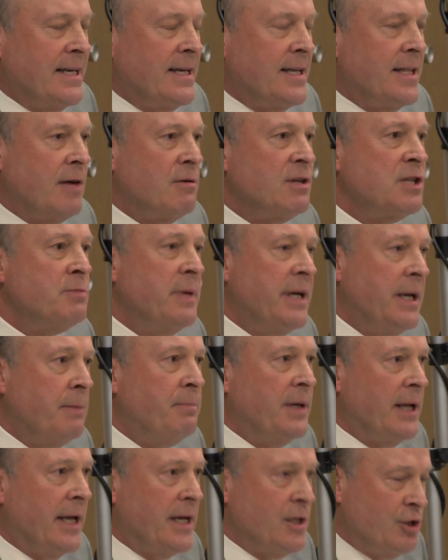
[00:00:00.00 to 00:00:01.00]
there is
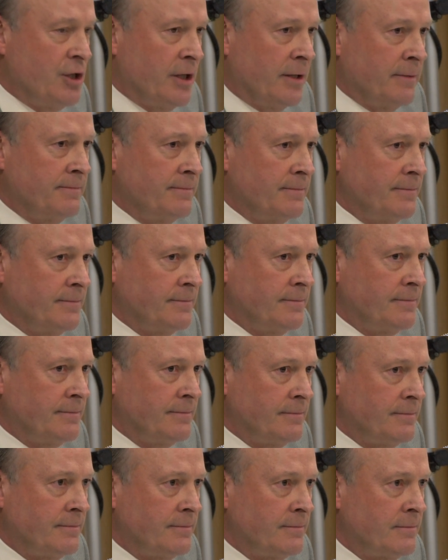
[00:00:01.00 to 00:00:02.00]
manipulation.
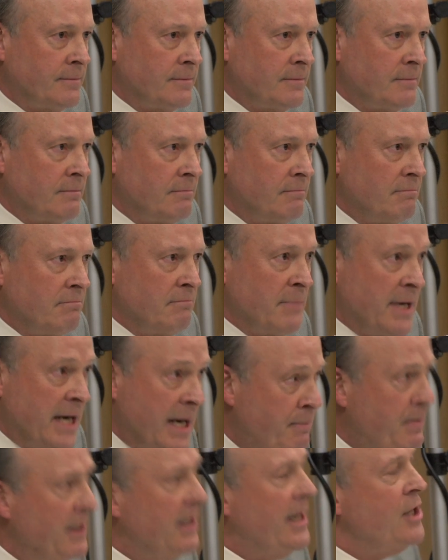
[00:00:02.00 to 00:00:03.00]

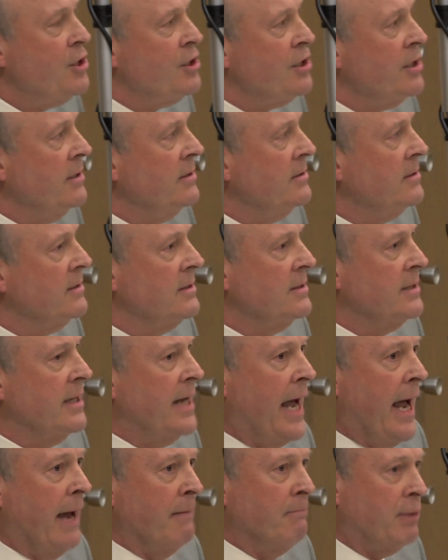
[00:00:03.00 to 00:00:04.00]
Manipulation
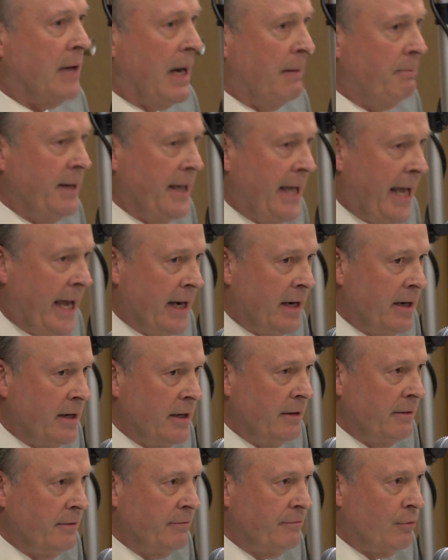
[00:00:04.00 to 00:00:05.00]
and
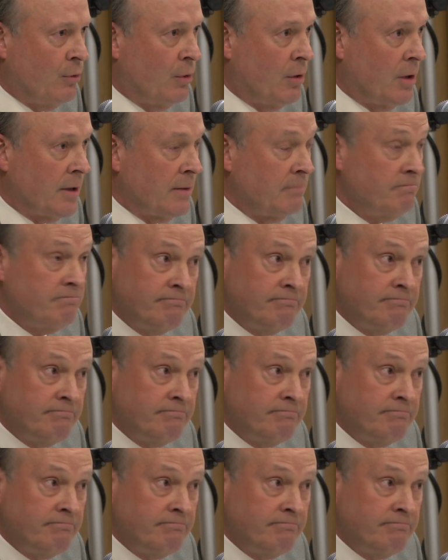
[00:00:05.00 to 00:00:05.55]
propaganda for,